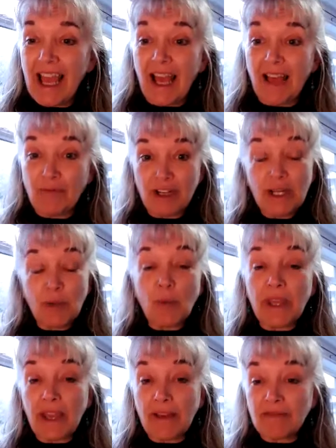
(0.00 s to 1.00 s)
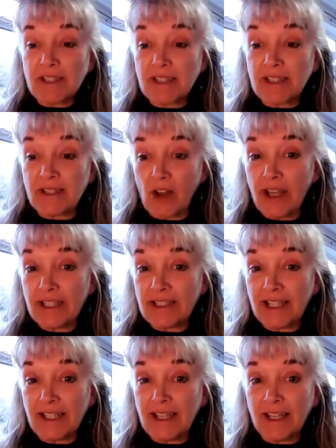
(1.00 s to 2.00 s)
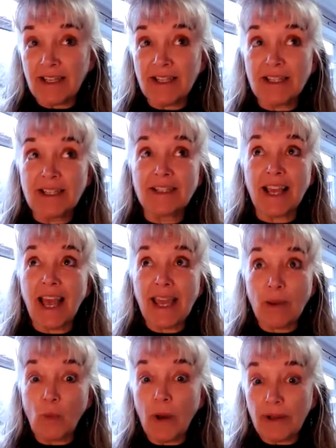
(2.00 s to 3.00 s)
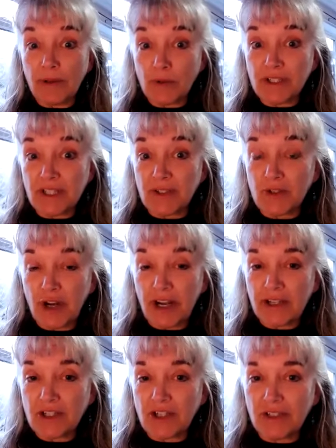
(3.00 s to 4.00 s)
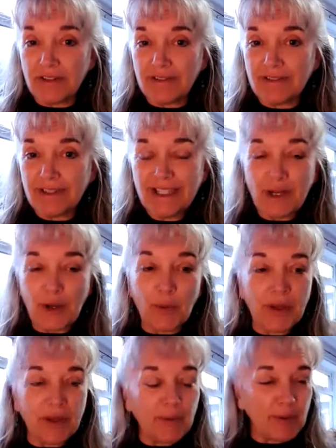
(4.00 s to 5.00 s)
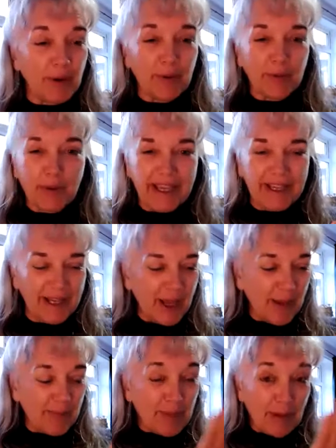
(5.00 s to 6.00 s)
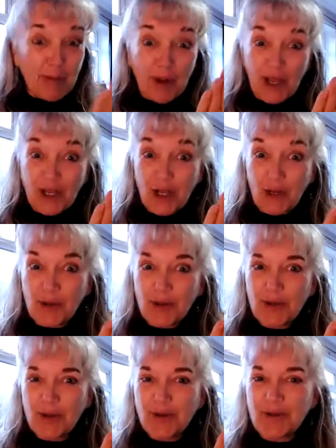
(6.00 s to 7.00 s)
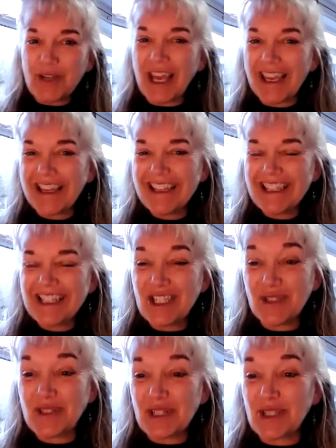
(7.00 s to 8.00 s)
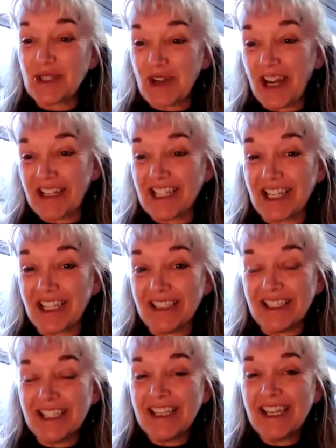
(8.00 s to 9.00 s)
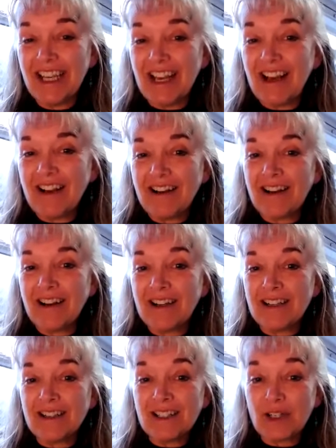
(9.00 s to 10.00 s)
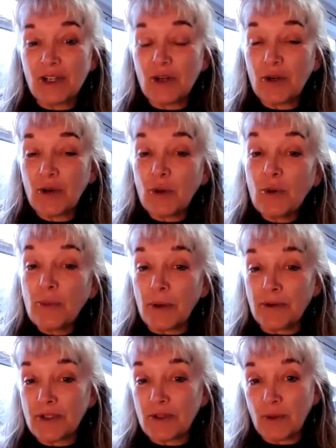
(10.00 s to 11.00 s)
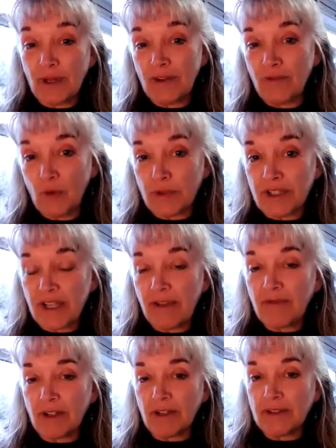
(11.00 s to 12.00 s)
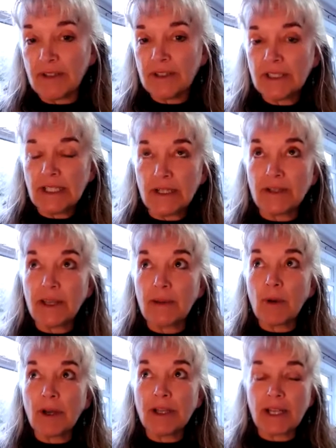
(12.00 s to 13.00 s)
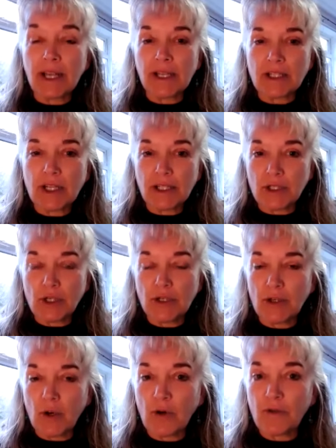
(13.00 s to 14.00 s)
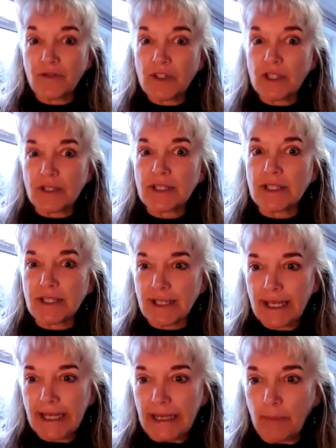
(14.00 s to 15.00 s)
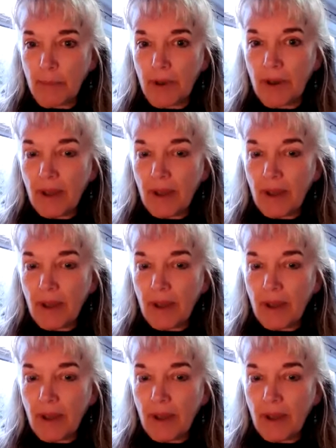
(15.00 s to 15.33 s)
And really, we have a society that is A1 on distraction. You know, we people are glued to distraction almost 24/7. You know, they might actually turn it off just to sleep.